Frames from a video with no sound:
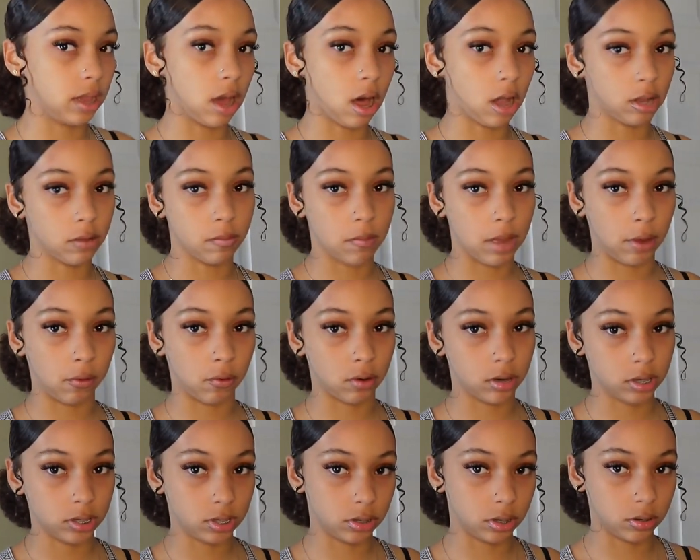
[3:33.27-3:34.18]
all of my
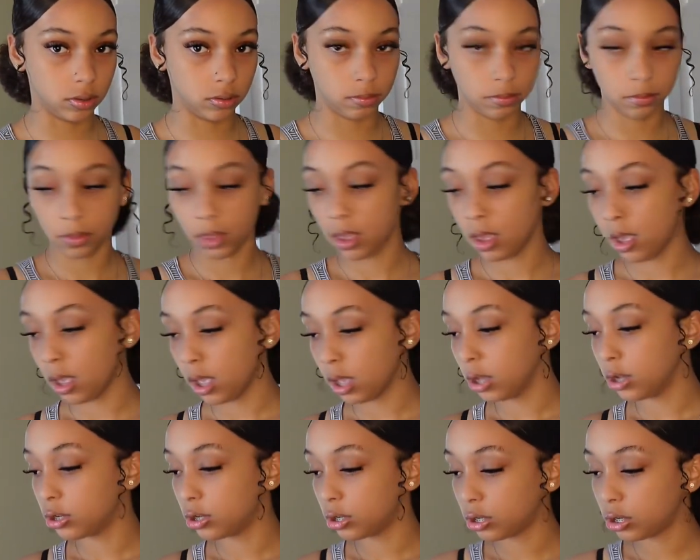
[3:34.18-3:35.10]
wardrobe.
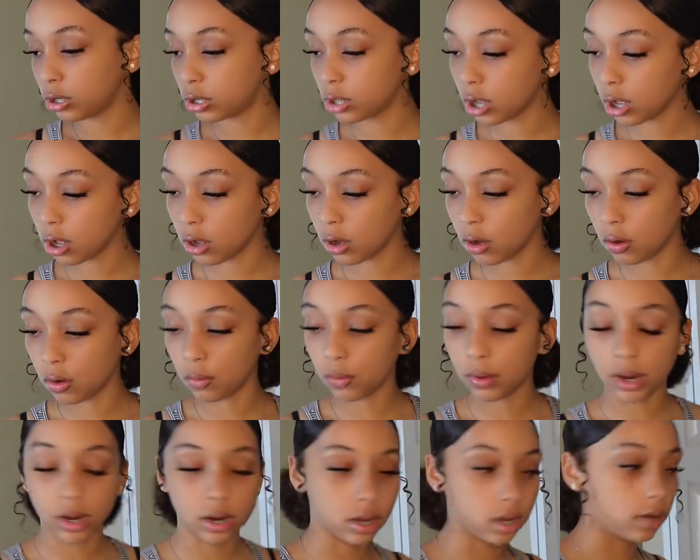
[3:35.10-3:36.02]
So
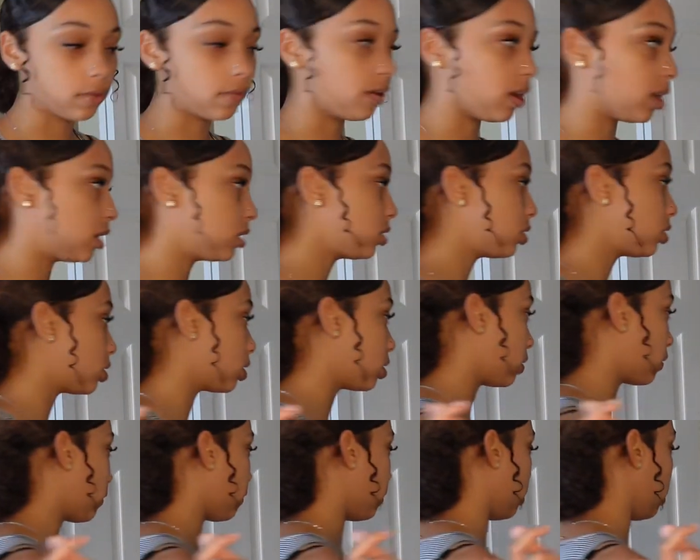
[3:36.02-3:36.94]
we are going to find a shirt for